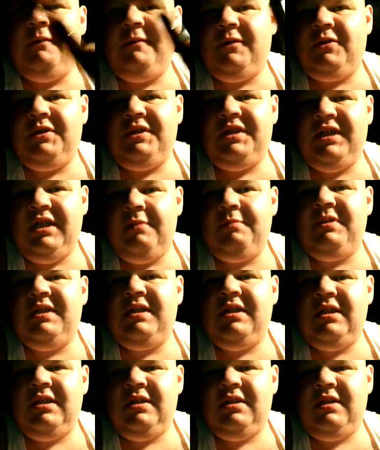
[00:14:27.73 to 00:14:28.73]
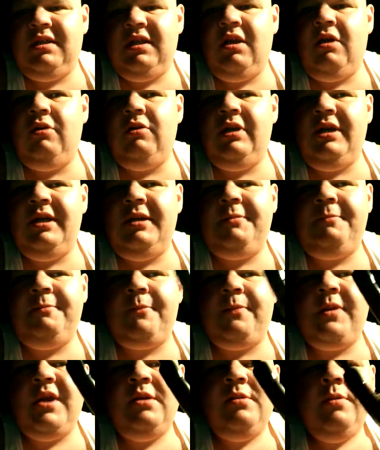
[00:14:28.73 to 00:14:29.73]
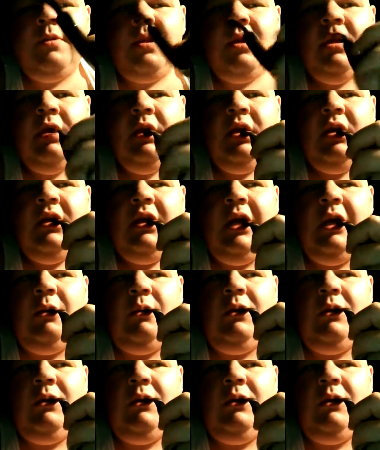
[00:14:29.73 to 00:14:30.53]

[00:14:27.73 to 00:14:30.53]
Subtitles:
or sipped slowly, it